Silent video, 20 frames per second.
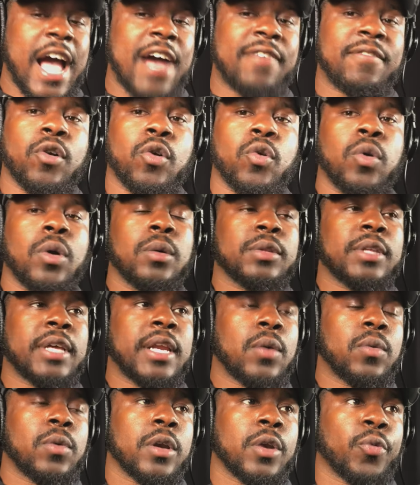I have a quote that
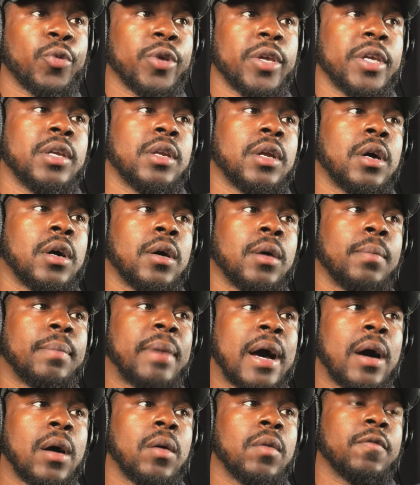I want to read
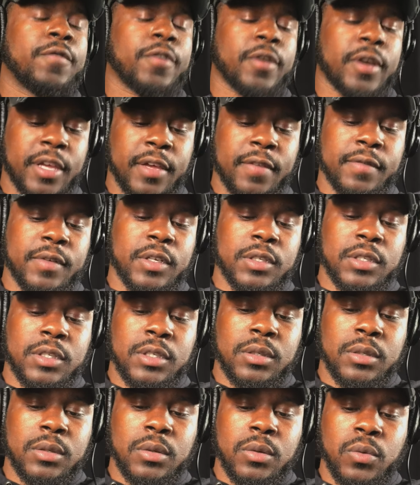about
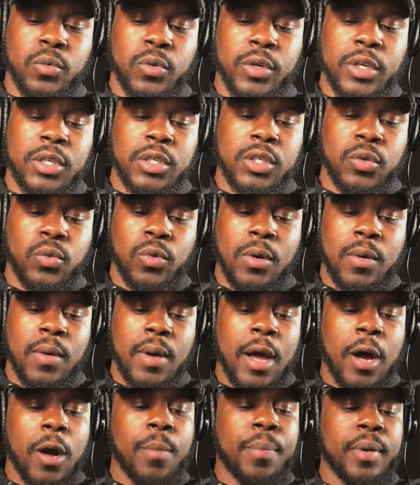forgiveness, which will
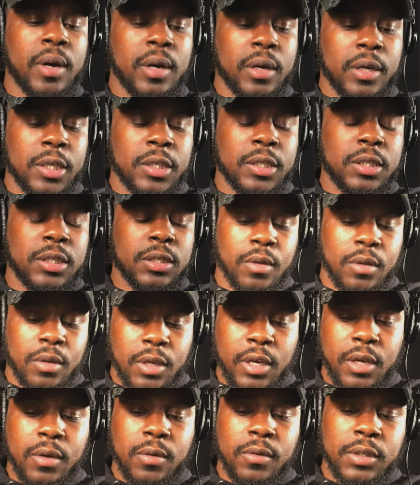help us
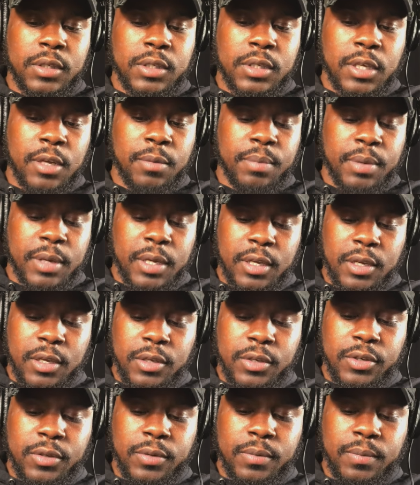get on the same
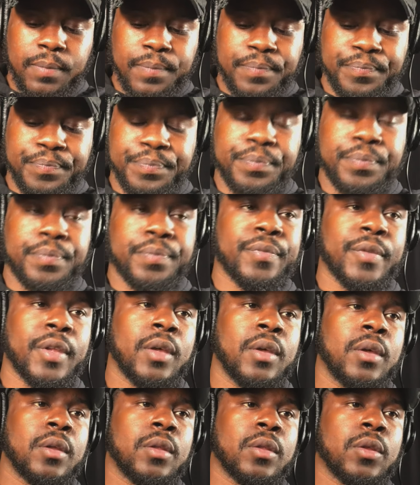page.
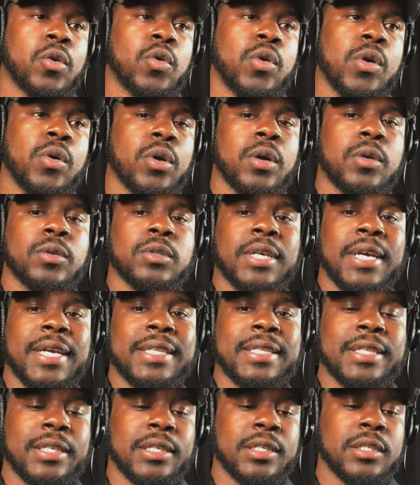The quote goes
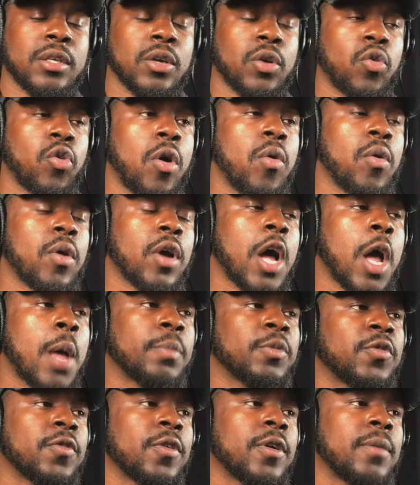like this The quote
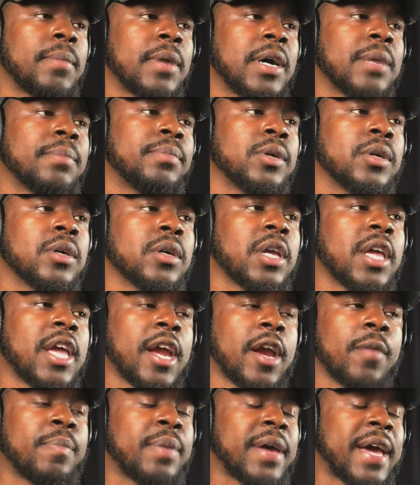comes from my book,
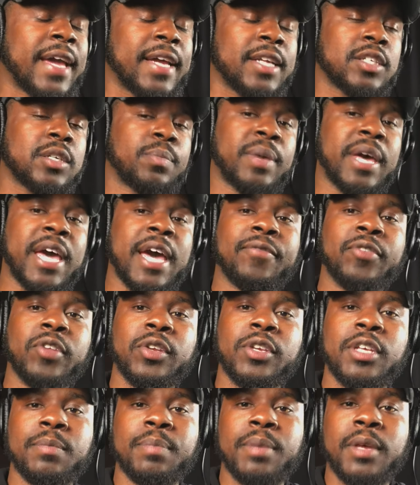Care Package A Path to
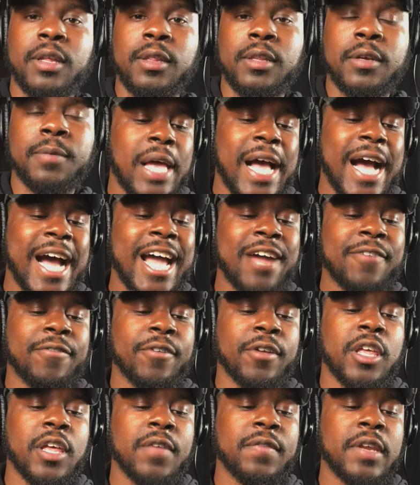Deep Healing. I have
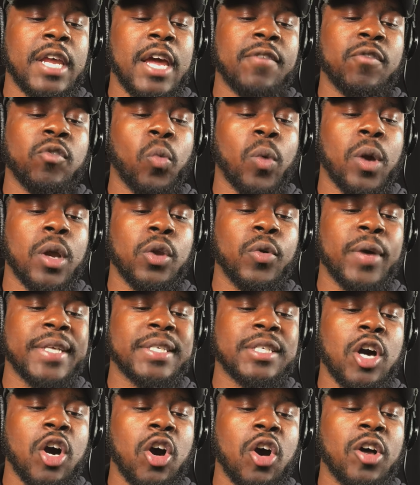forgiven everyone who
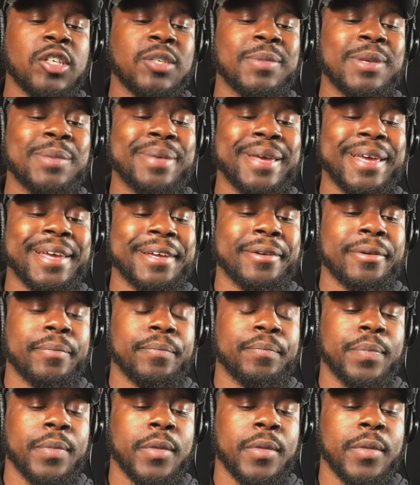has caused me pain.